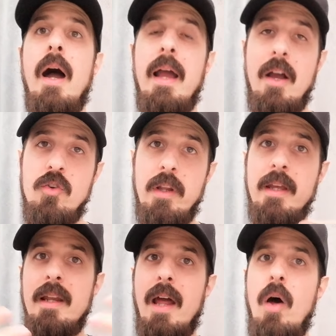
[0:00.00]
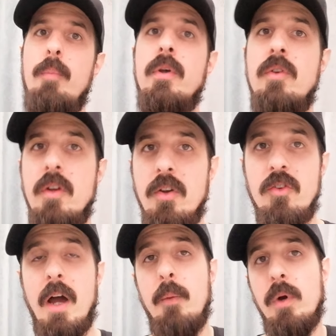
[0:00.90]
I actually can help you to
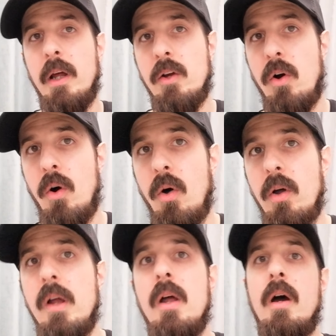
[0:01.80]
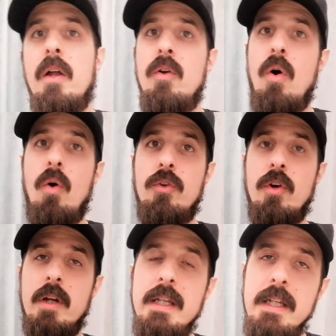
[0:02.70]
design what I call an
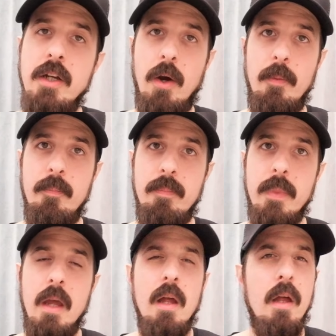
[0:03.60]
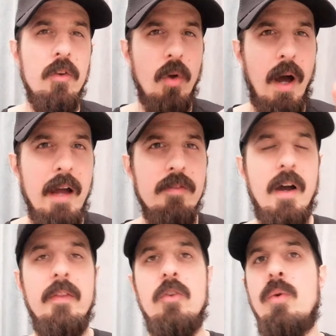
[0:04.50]
alter ego. So I
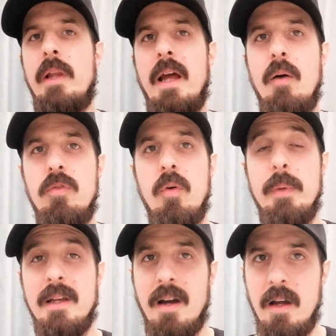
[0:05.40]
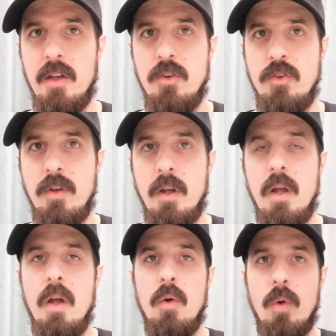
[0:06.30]
find this really helpful because
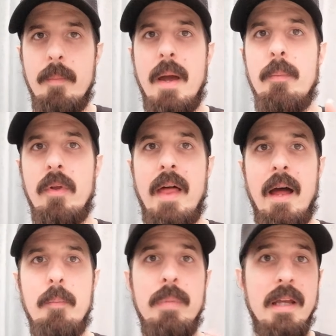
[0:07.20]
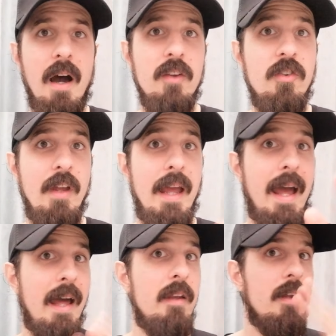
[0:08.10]
remember that Beyonce
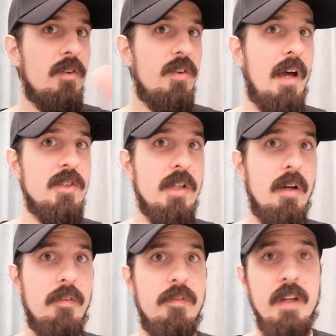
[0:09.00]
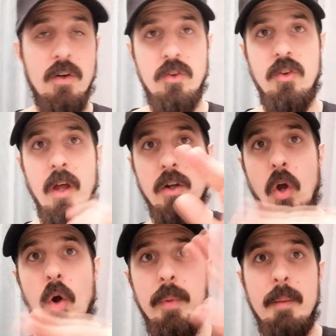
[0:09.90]
had Sasha Fierce,
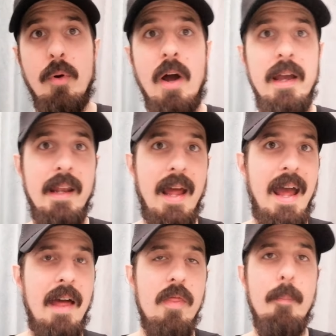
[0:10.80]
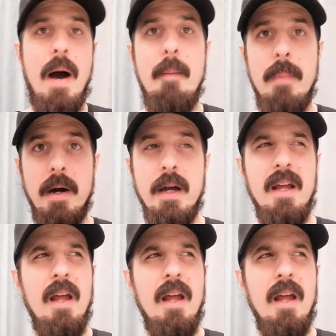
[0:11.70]
Kobe Bryant had the Mamba.